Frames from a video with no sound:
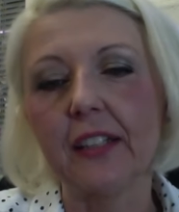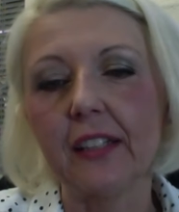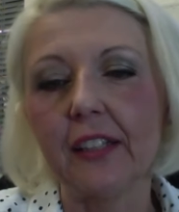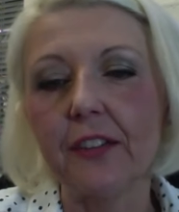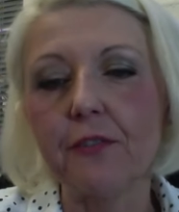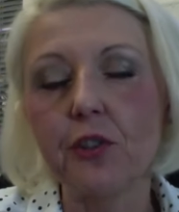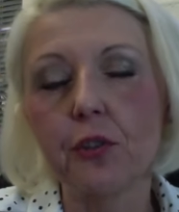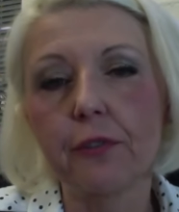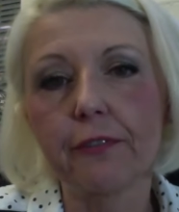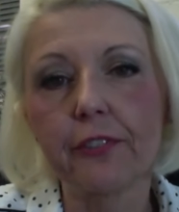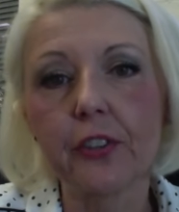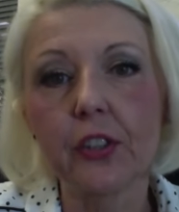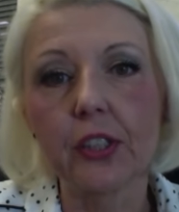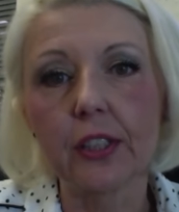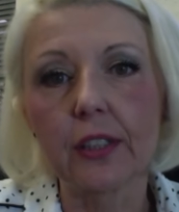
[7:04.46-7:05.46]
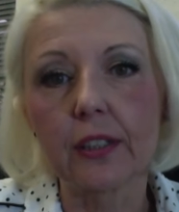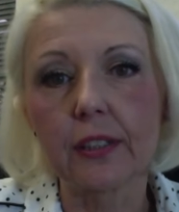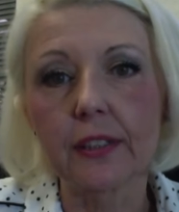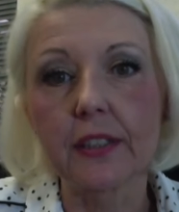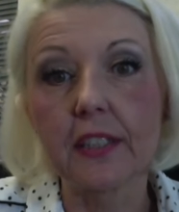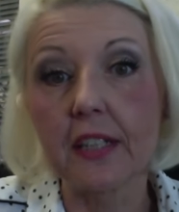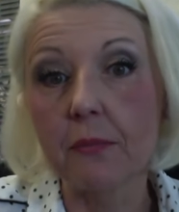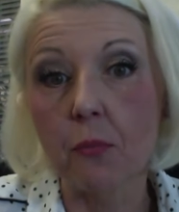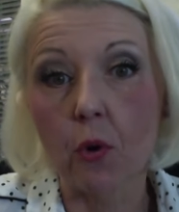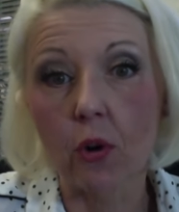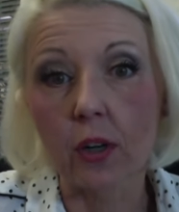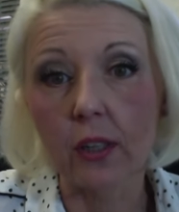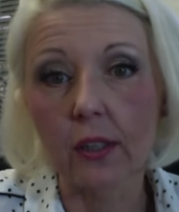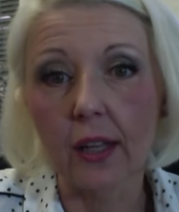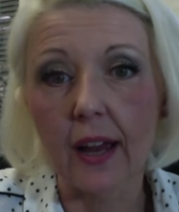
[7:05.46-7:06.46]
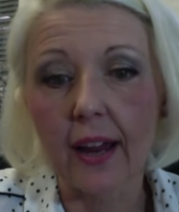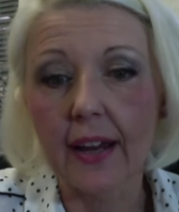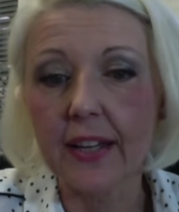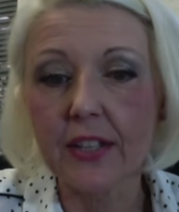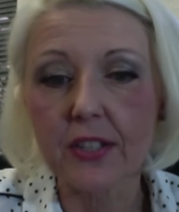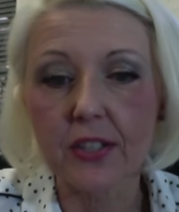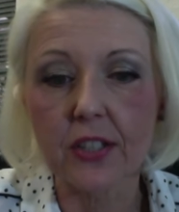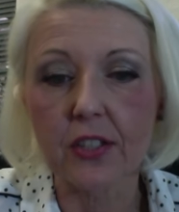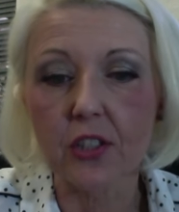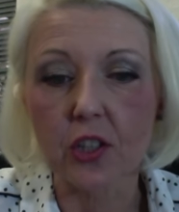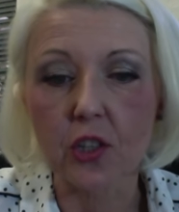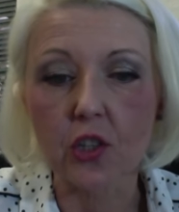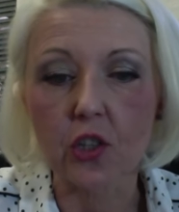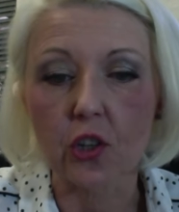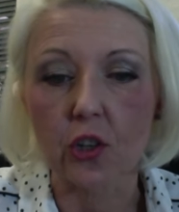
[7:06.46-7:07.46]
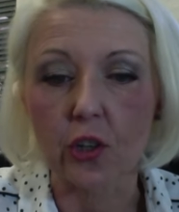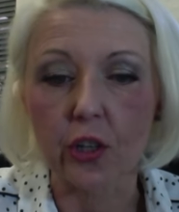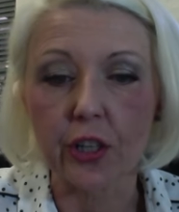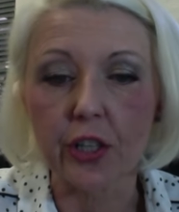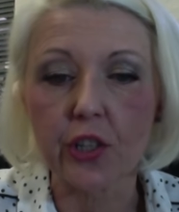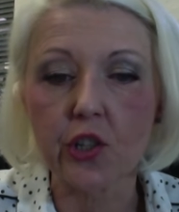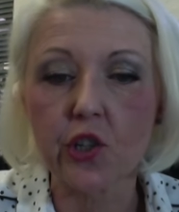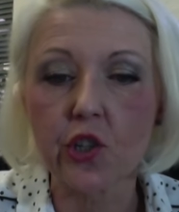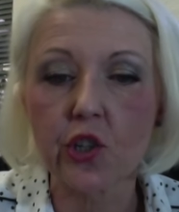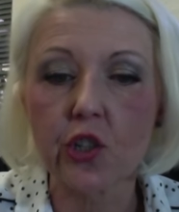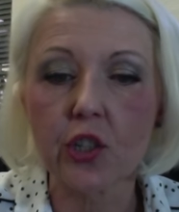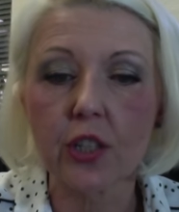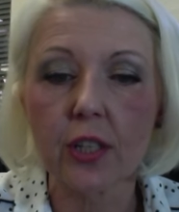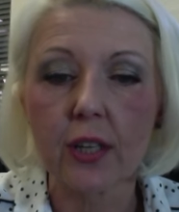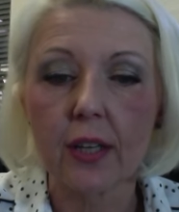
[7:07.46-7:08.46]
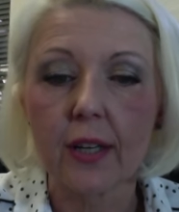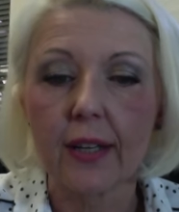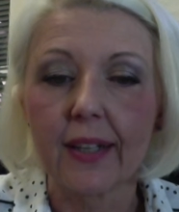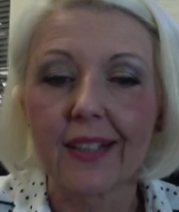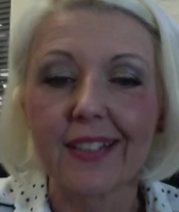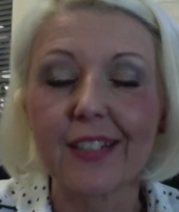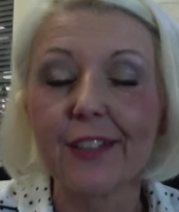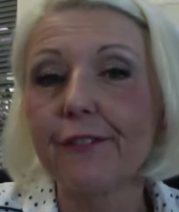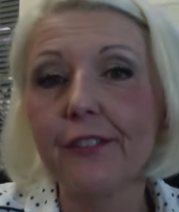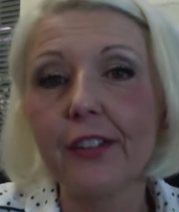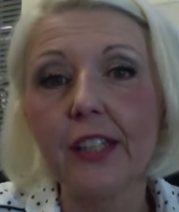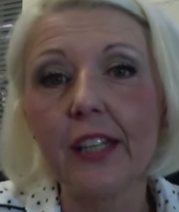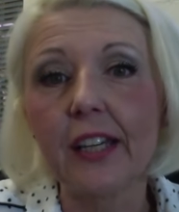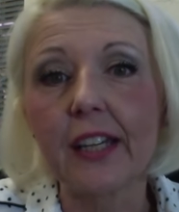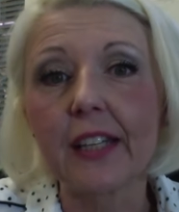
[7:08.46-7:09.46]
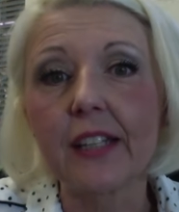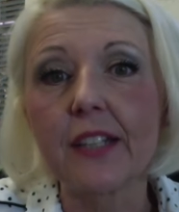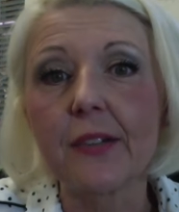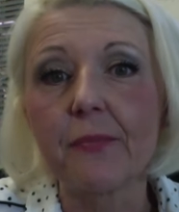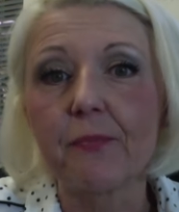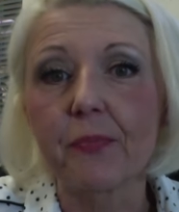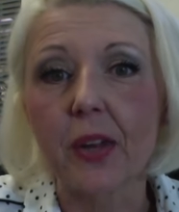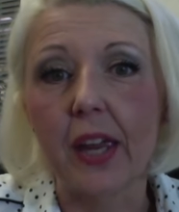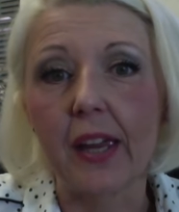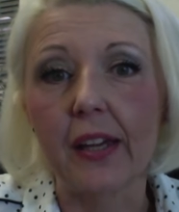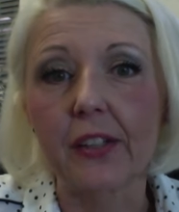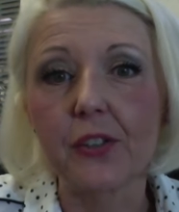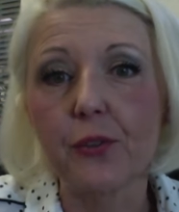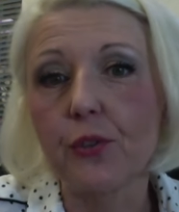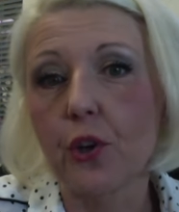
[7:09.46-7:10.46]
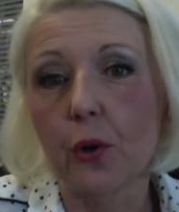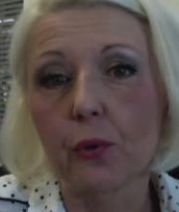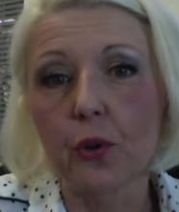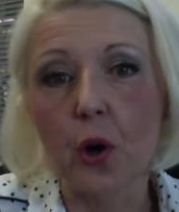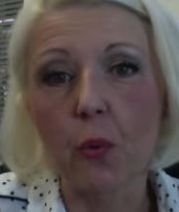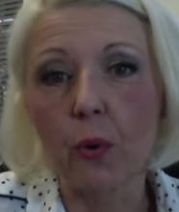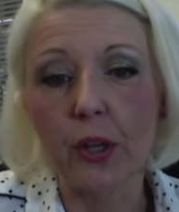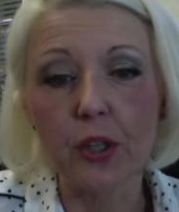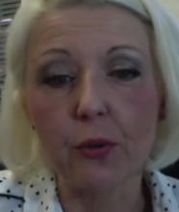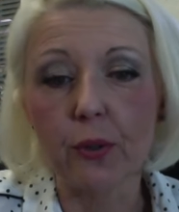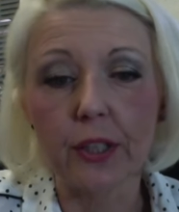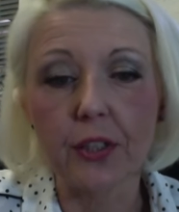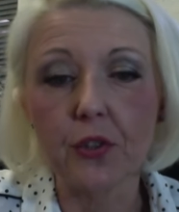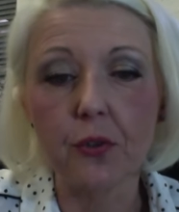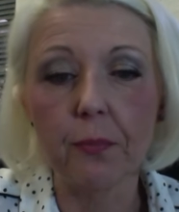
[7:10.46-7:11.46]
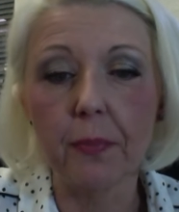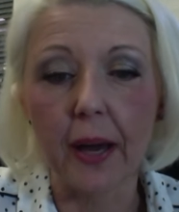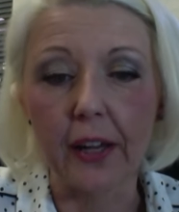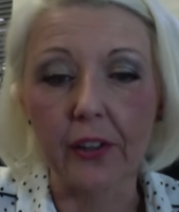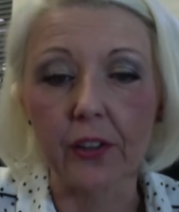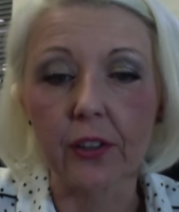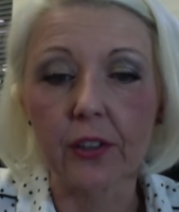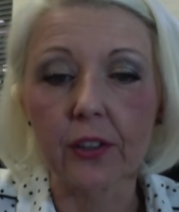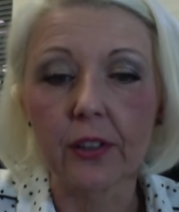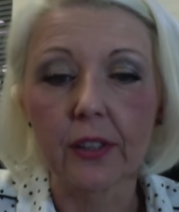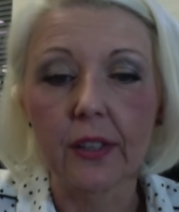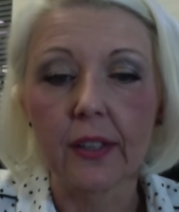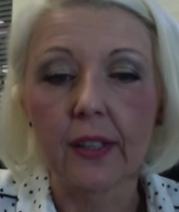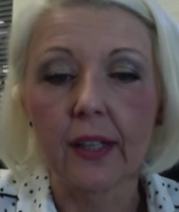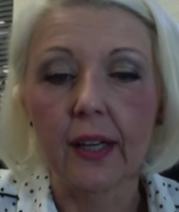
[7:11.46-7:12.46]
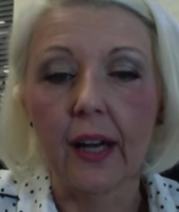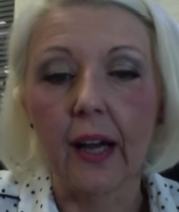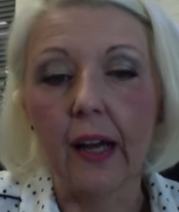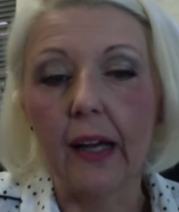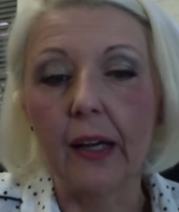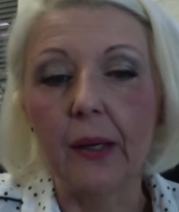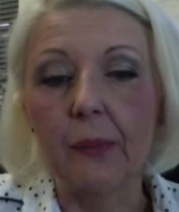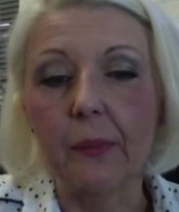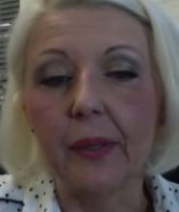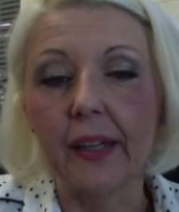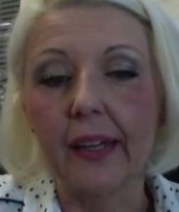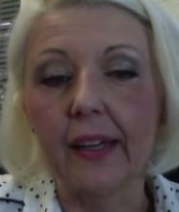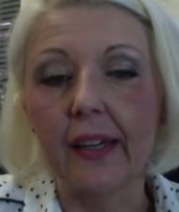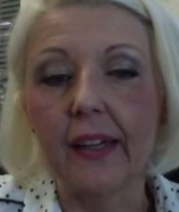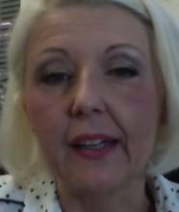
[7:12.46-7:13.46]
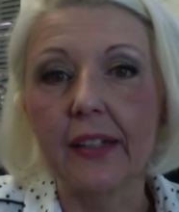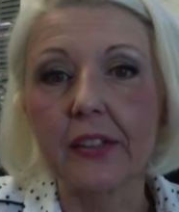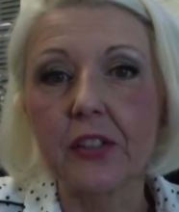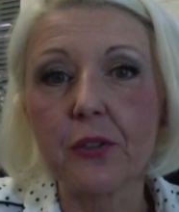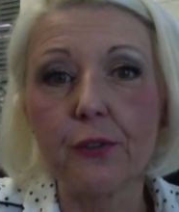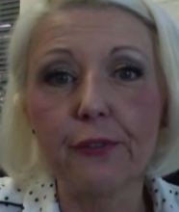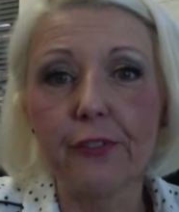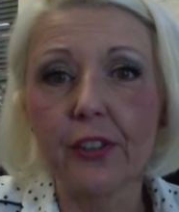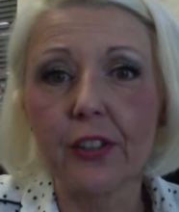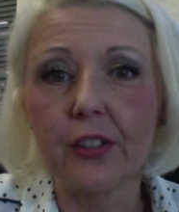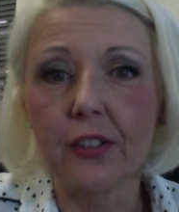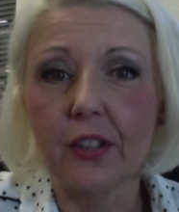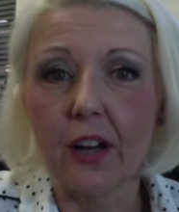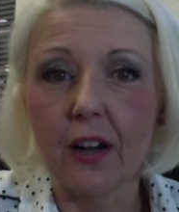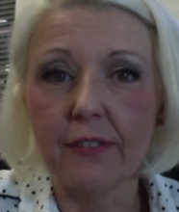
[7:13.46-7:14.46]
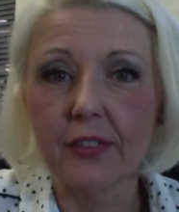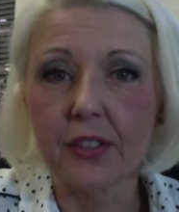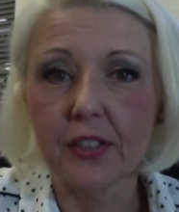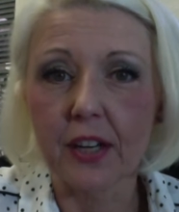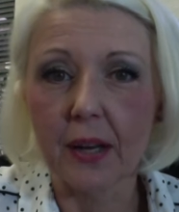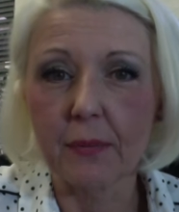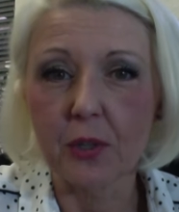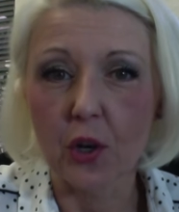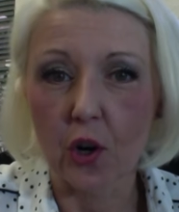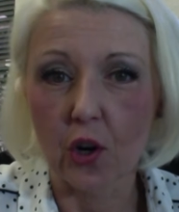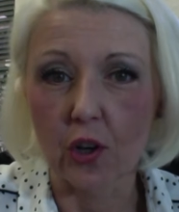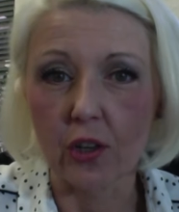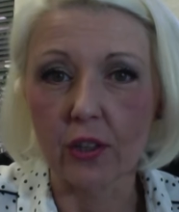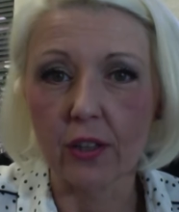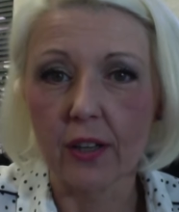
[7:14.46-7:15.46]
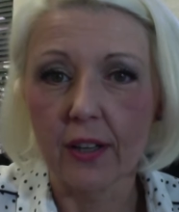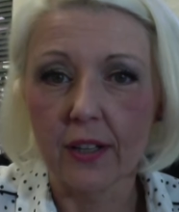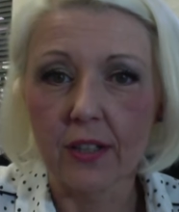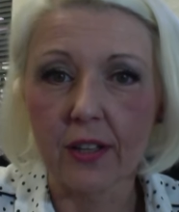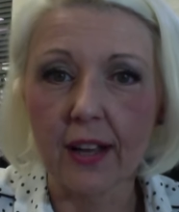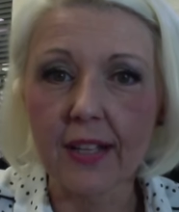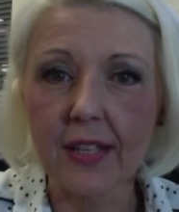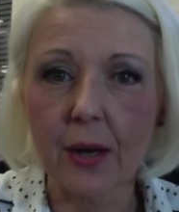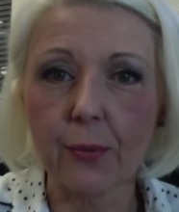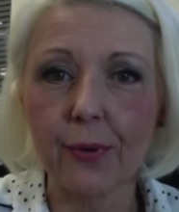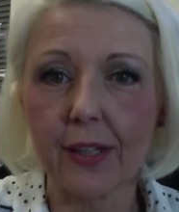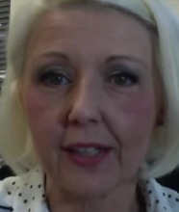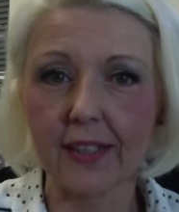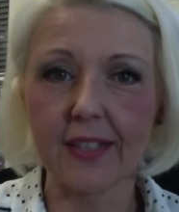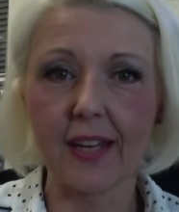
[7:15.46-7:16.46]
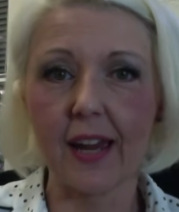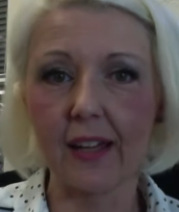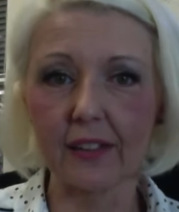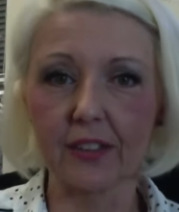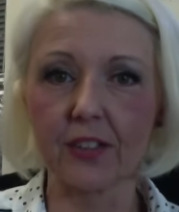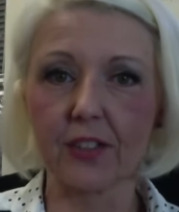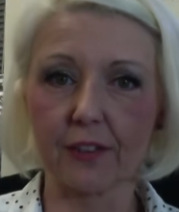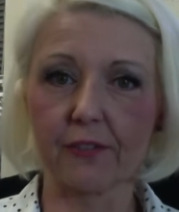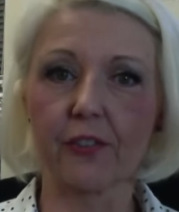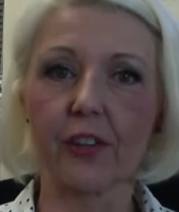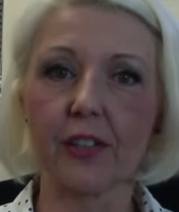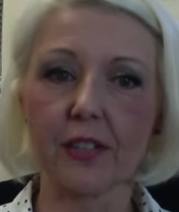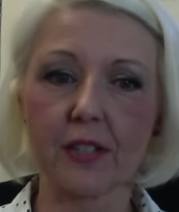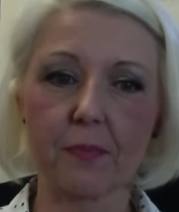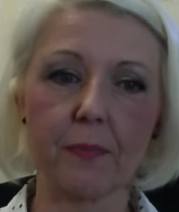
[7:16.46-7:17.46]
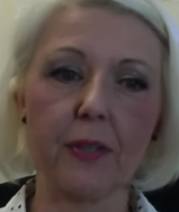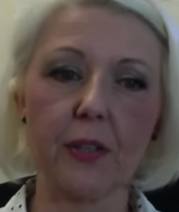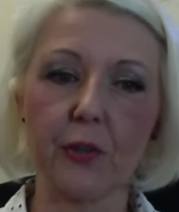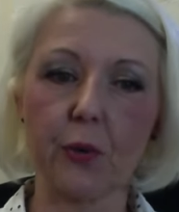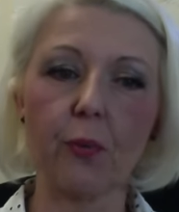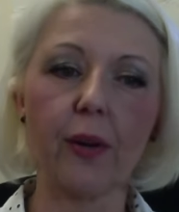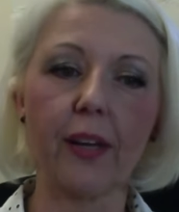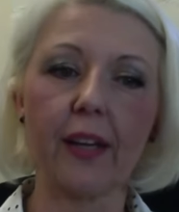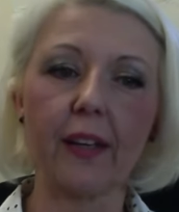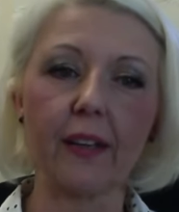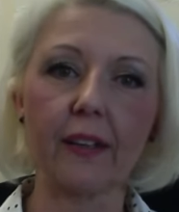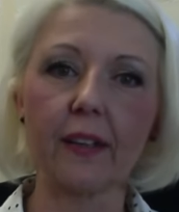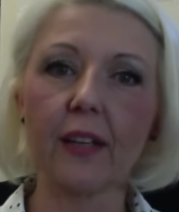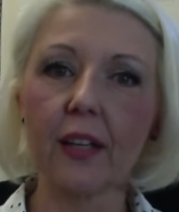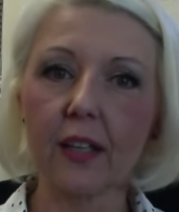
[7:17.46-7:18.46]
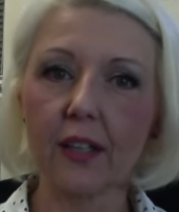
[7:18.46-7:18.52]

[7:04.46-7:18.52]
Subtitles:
it leaves you feel demoralized, discouraged, defeated, and you don't know what you can do better. And you feel oftentimes hurt. So that's how we can tell the difference between